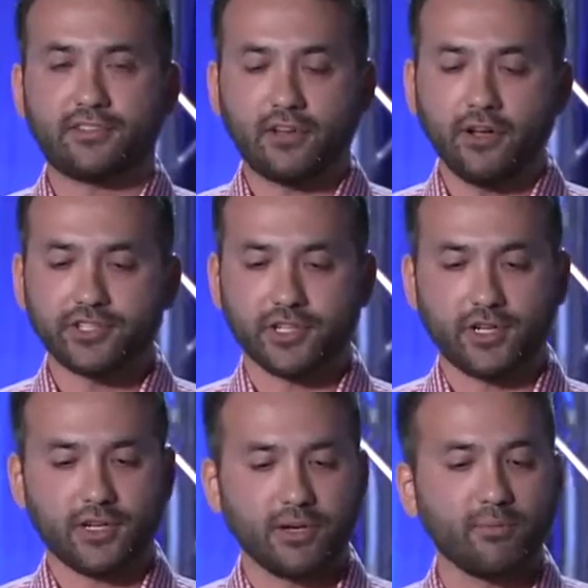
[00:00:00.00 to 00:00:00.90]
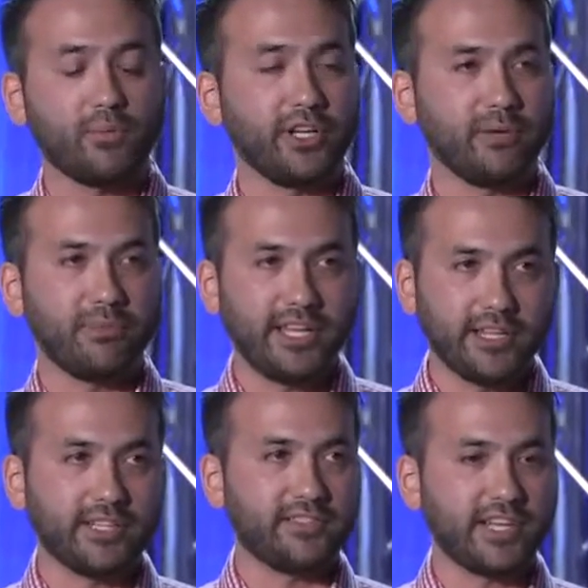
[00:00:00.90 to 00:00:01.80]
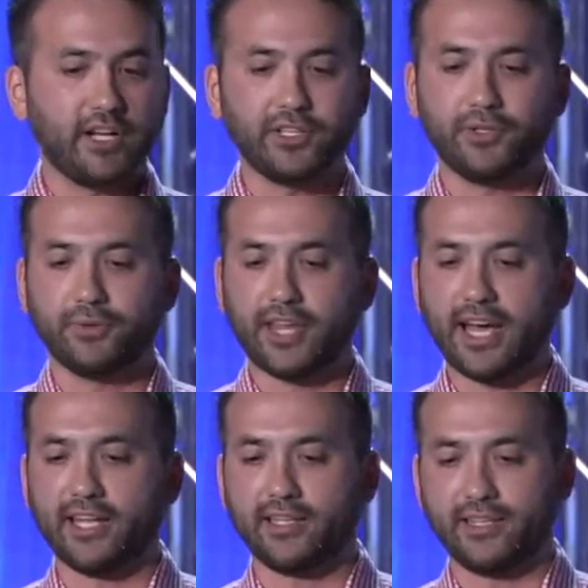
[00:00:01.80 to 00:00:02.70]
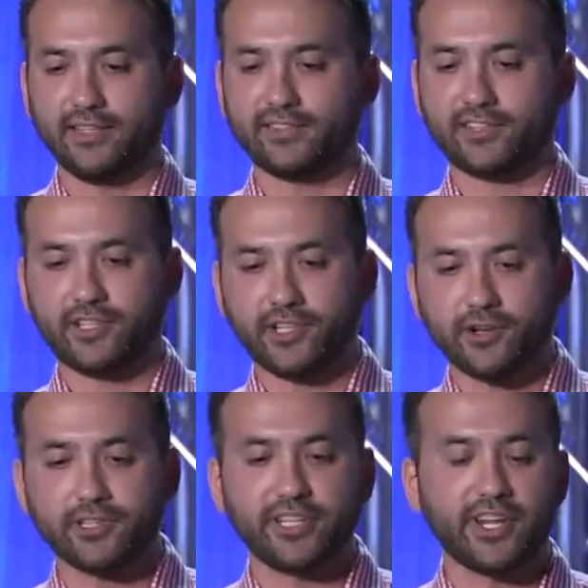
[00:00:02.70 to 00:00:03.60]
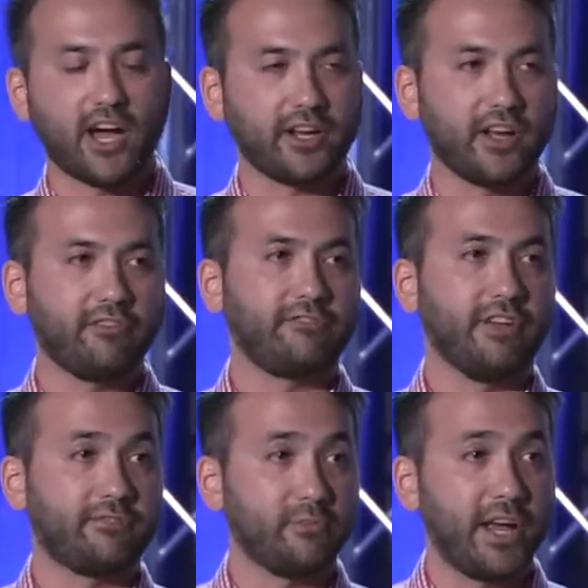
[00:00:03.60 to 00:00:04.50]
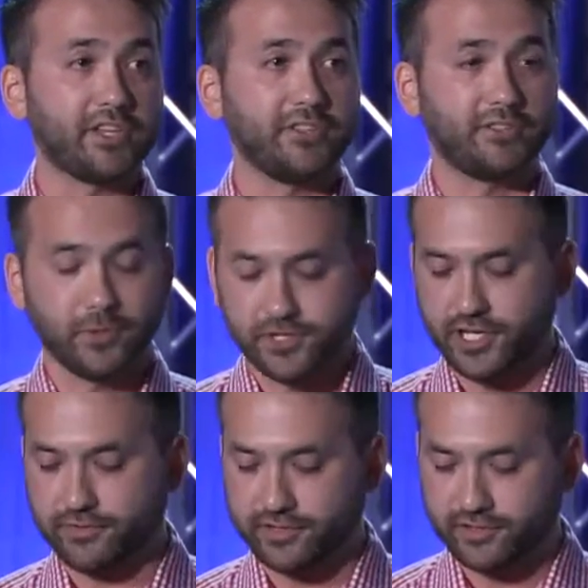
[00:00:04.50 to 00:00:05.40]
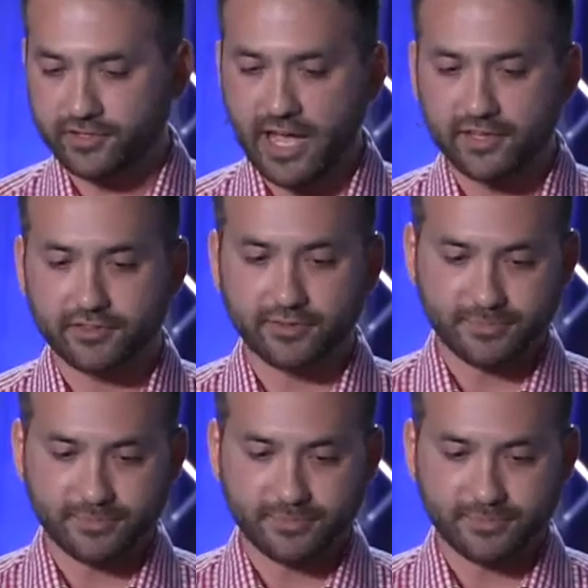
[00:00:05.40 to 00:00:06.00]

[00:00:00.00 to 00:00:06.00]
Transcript: culture would immediately tell you that it's clearly not enough information to achieve success.